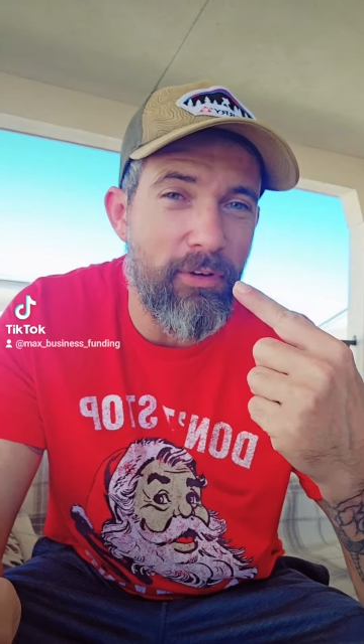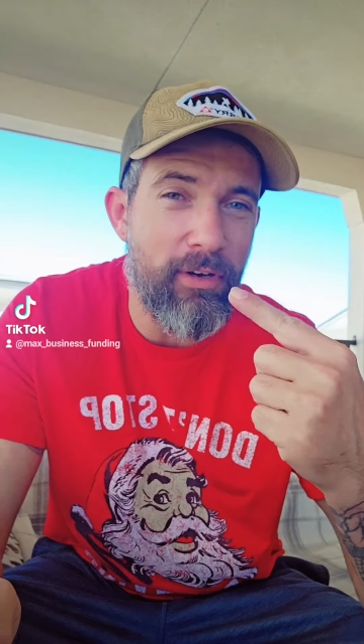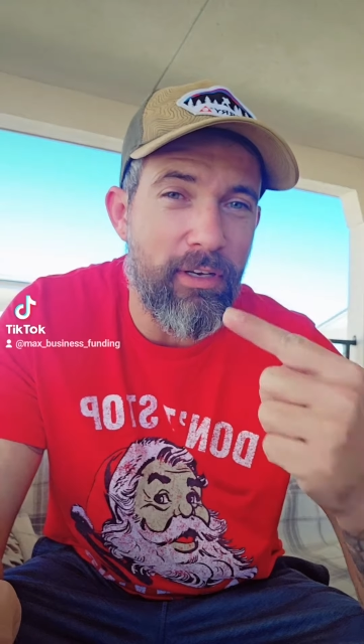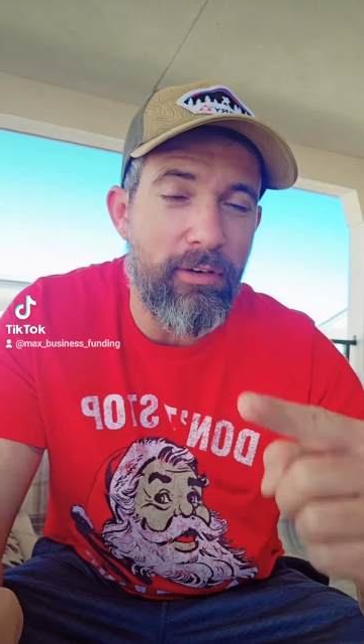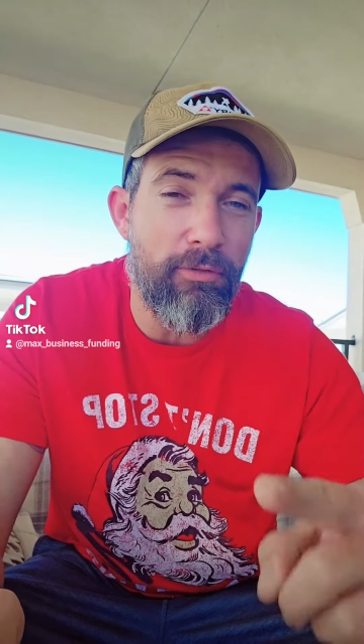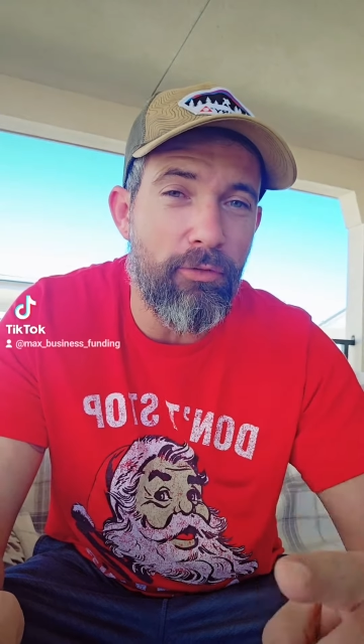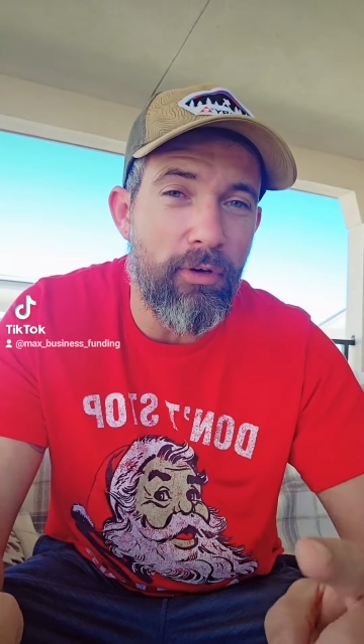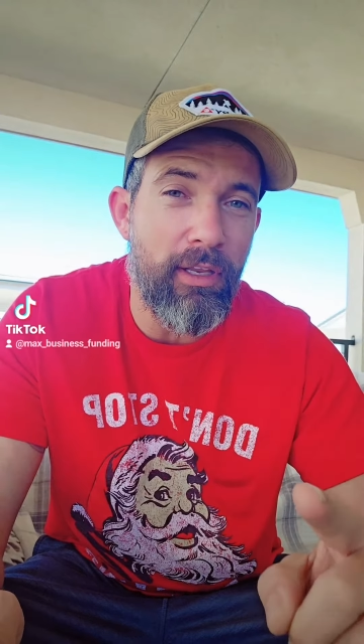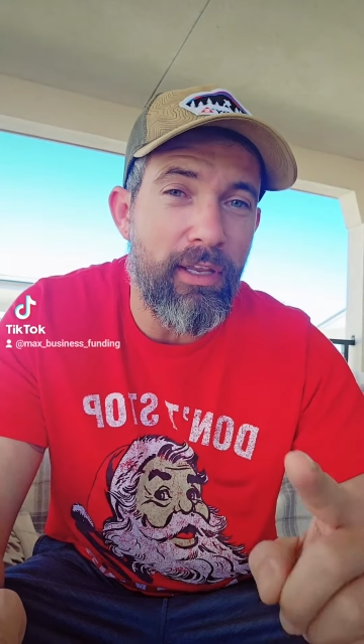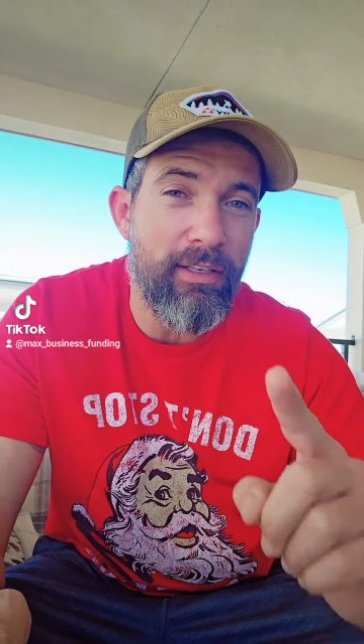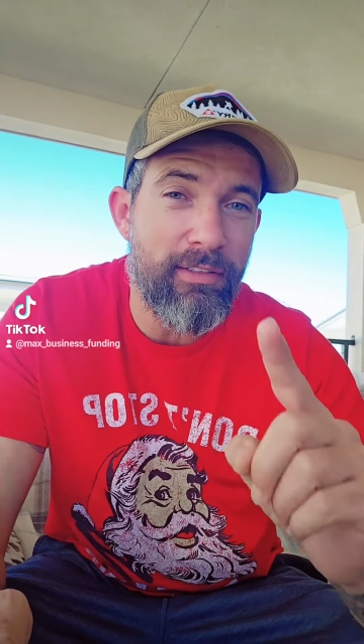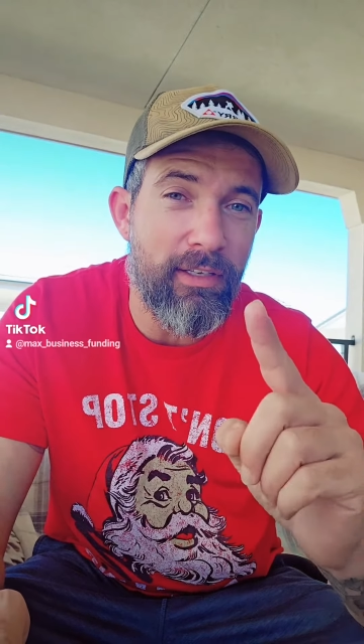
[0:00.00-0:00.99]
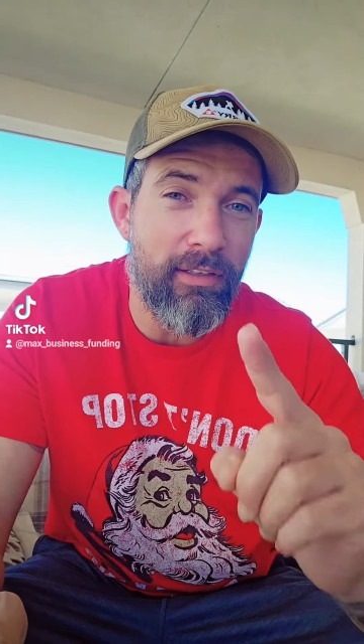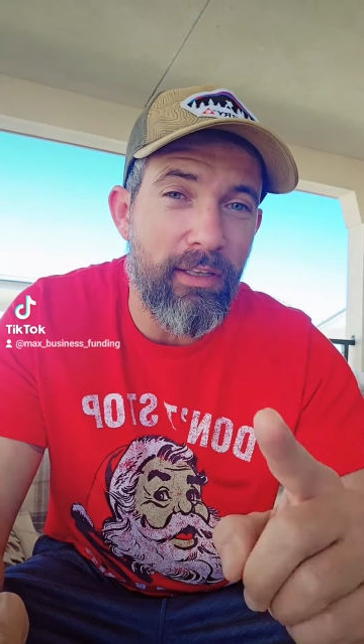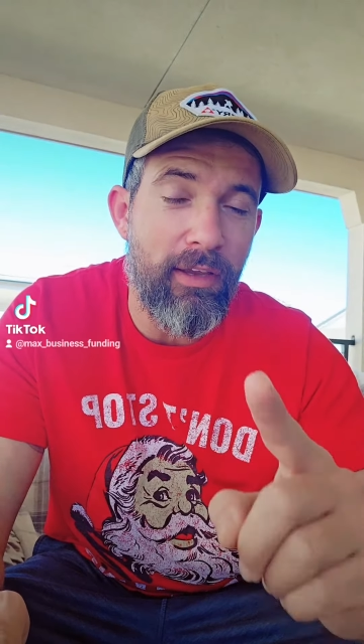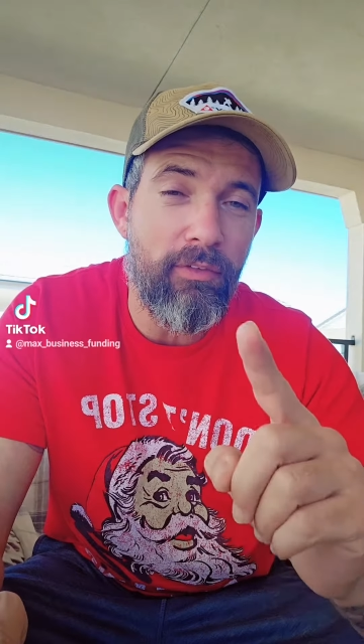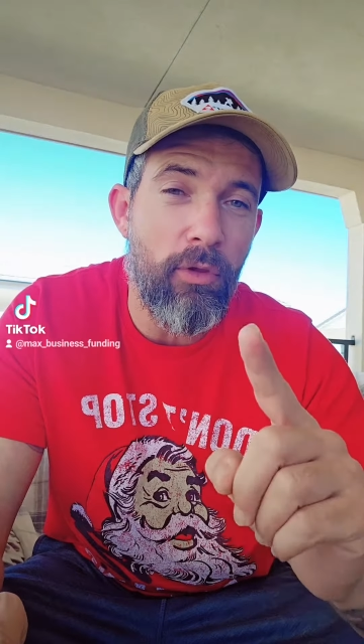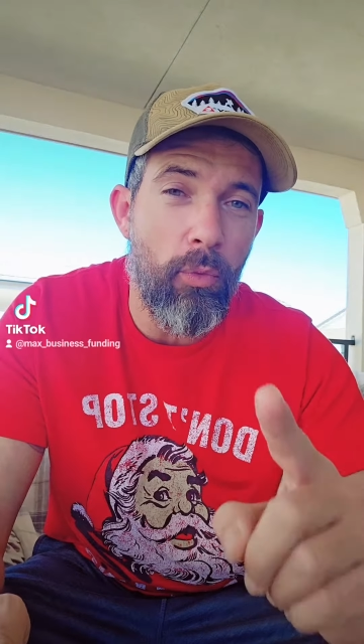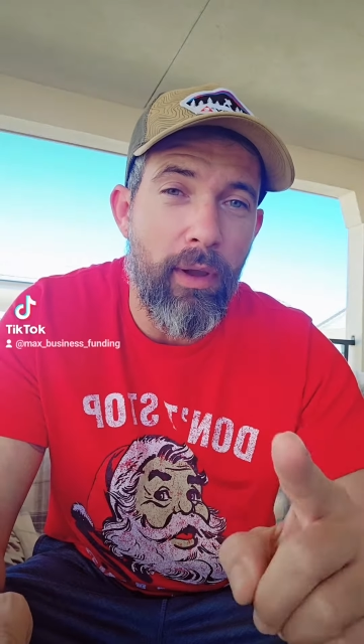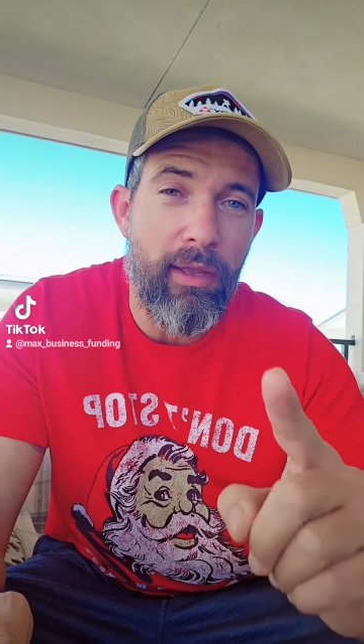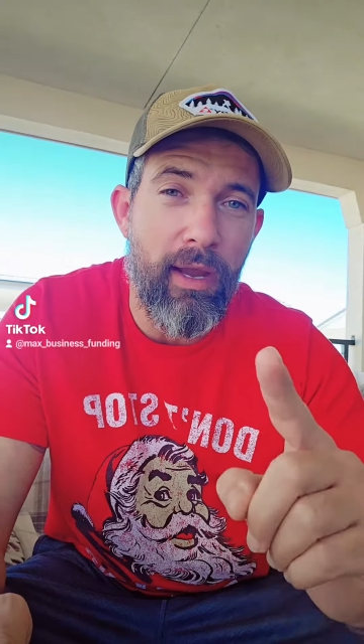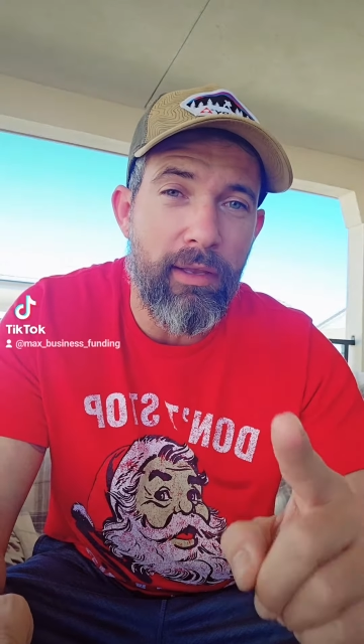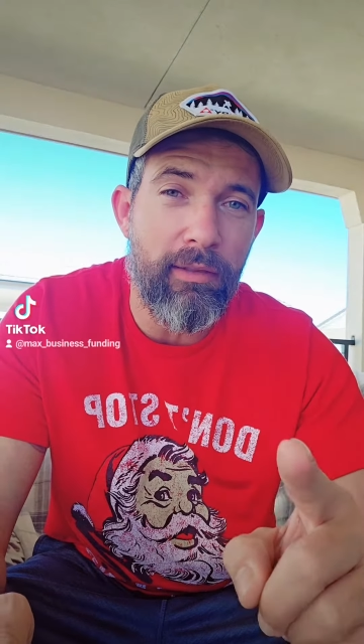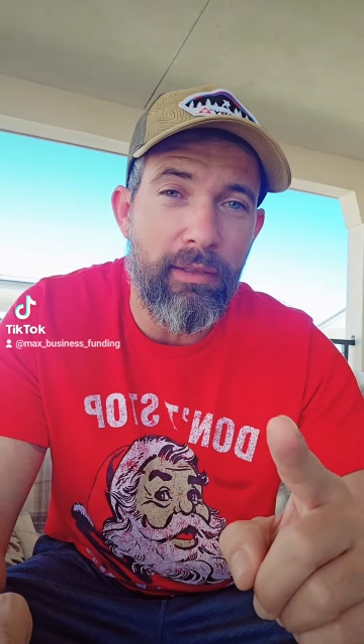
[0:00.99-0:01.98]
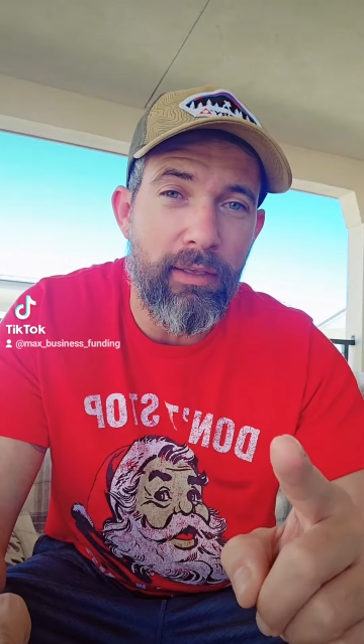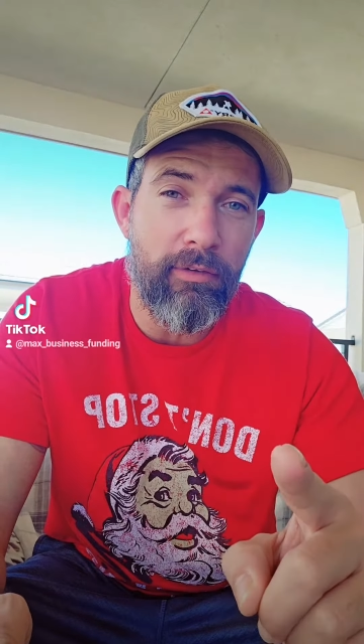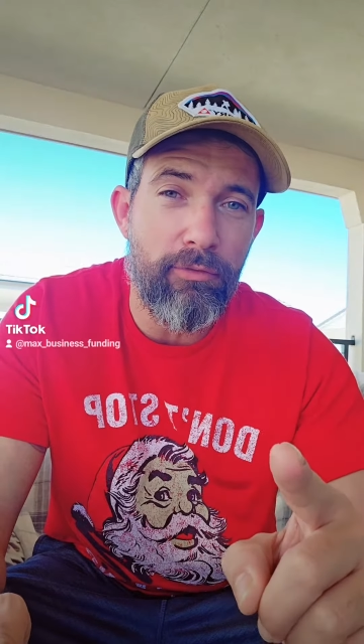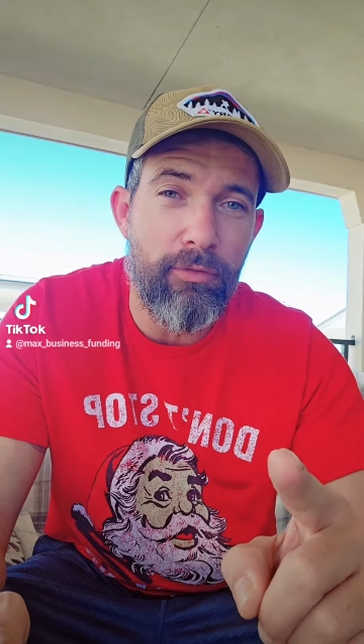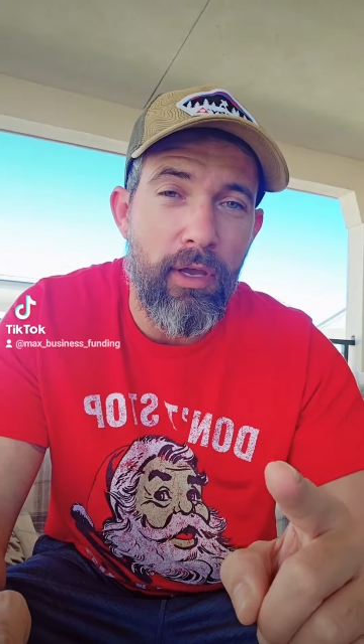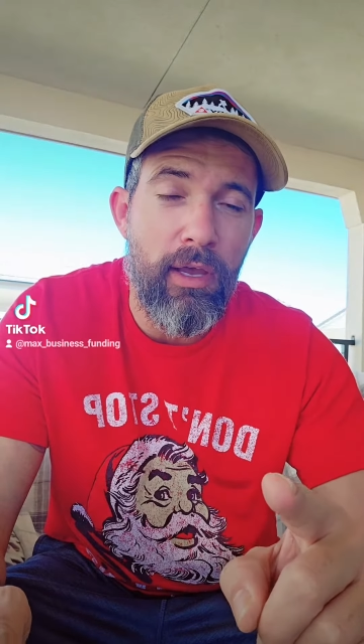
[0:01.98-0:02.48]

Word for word: funding free to live the way I live.